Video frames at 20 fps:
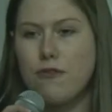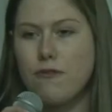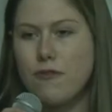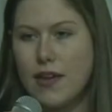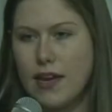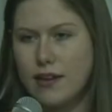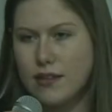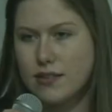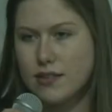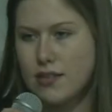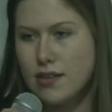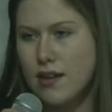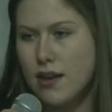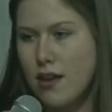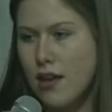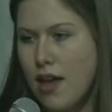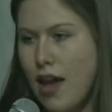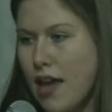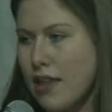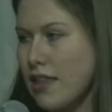women into
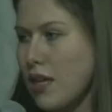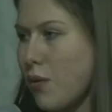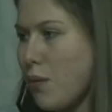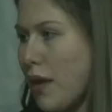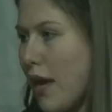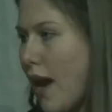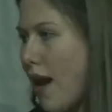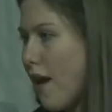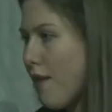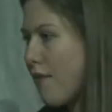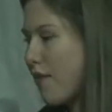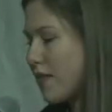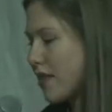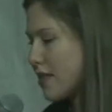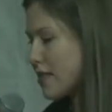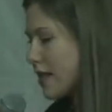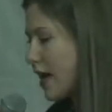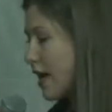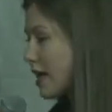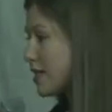office leadership and